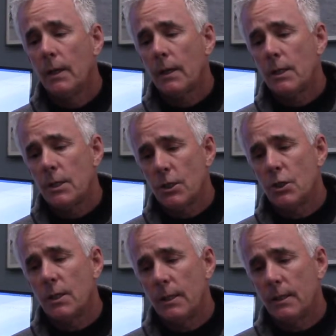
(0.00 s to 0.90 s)

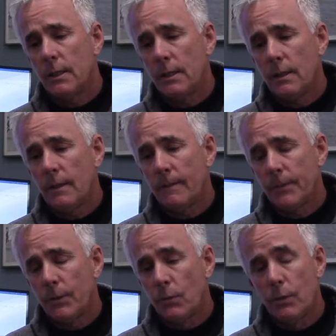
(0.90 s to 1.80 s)
conditioning the
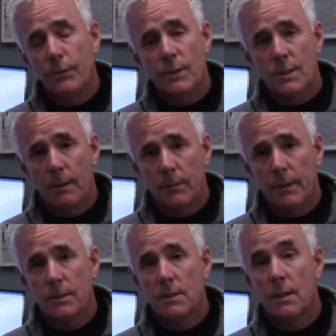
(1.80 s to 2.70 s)
roof assembly
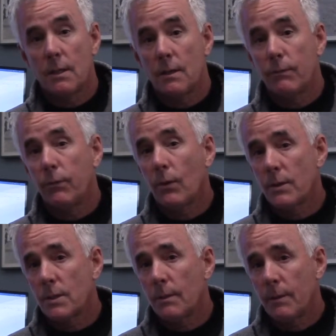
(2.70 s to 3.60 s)
instead of the floor
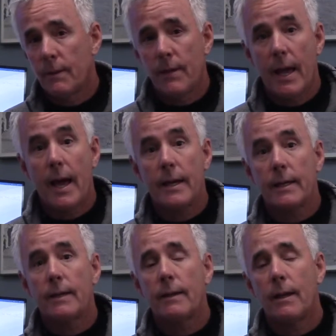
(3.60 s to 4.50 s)
assembly of the attic.